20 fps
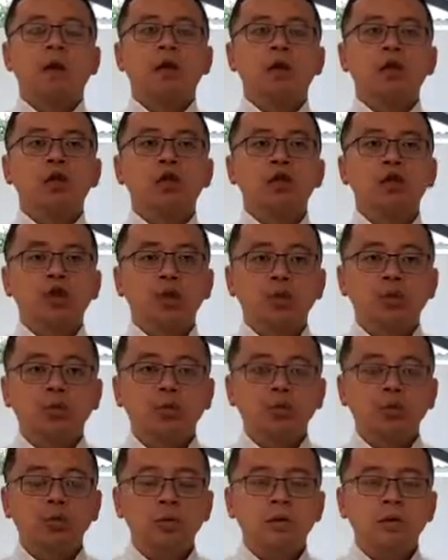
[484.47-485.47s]

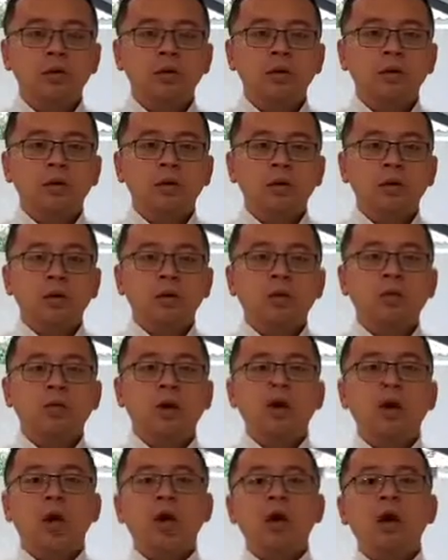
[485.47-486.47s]
you
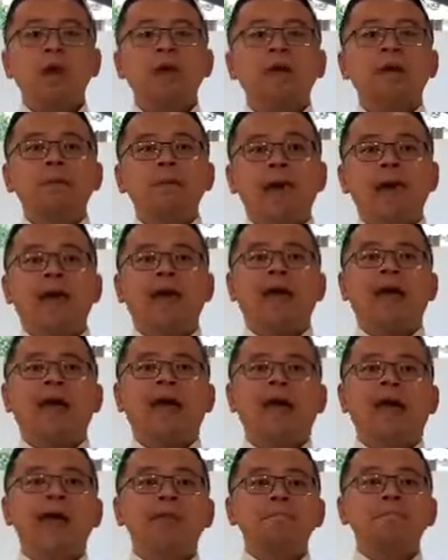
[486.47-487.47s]
will only
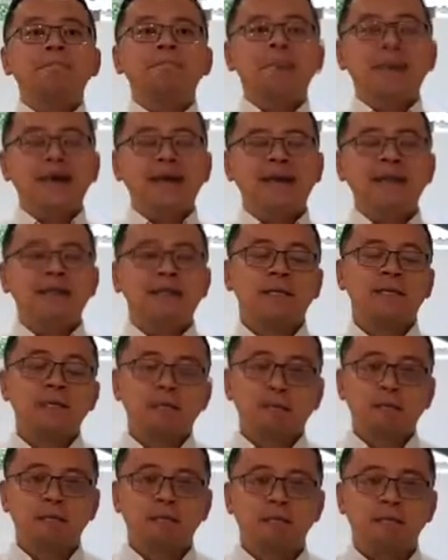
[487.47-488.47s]
pay a
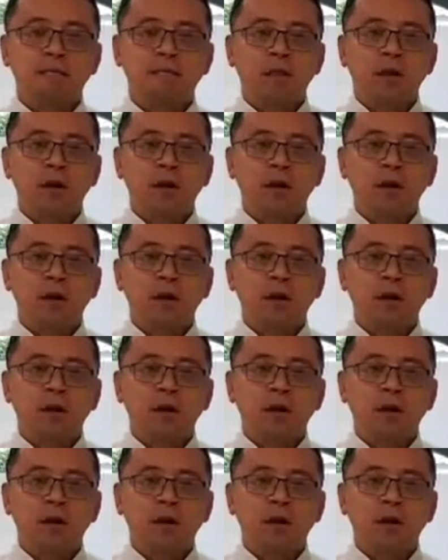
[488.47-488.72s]
maximum